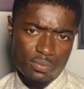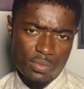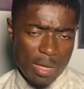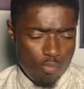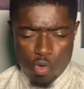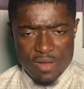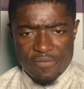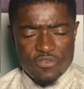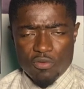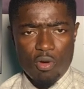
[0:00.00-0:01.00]
I'm why in
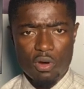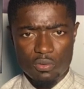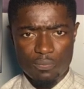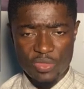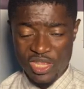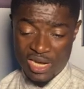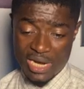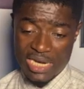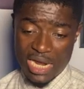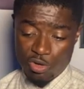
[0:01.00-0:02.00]
football. Then I
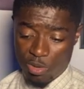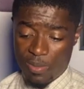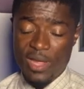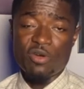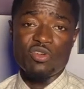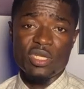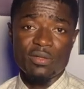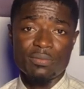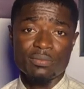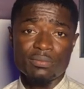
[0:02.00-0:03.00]
did do a beardry.
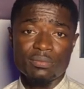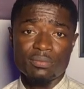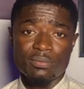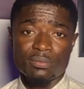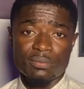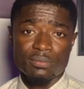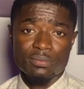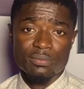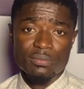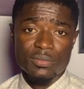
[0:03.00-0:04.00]

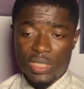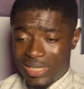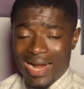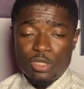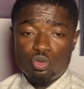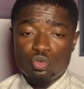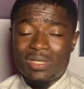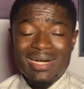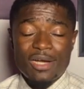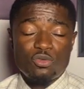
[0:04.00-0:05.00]

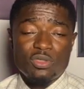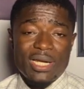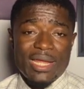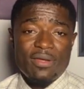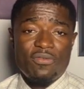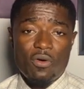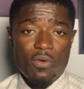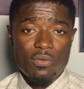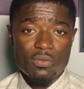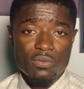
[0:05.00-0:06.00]
Grassroot, na here for.
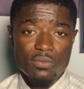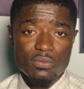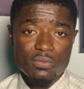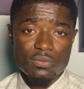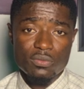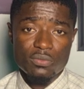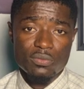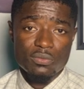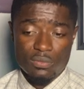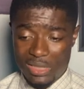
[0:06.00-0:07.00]

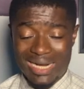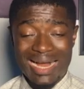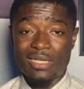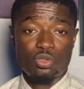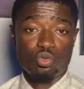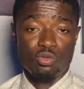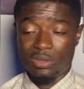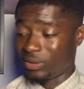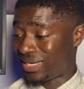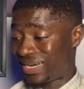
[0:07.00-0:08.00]
Grassroot,
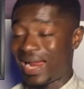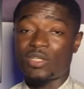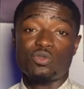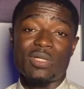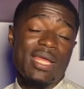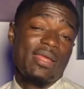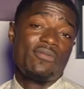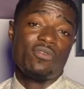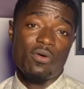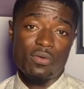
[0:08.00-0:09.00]
na here
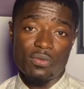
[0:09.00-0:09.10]
for.